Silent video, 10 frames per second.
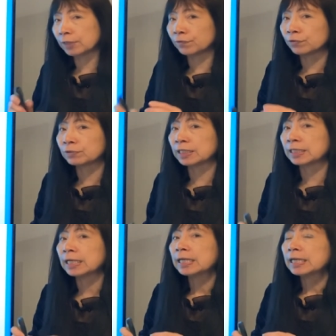If you
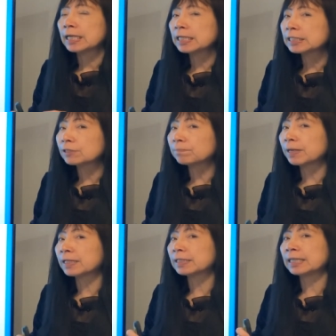think a little
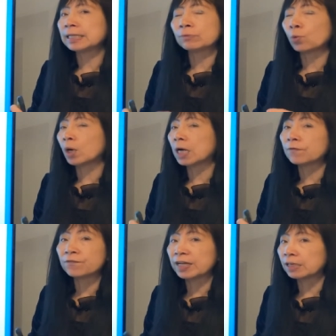bit they won't
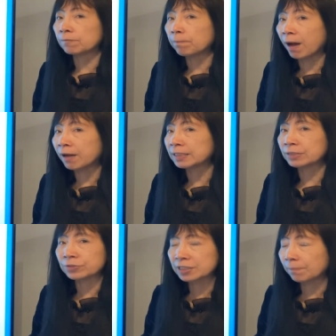affect your body
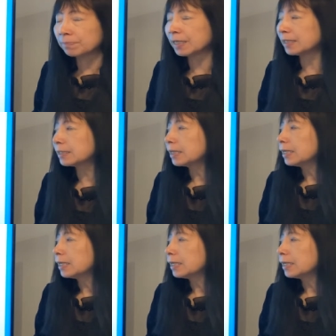or something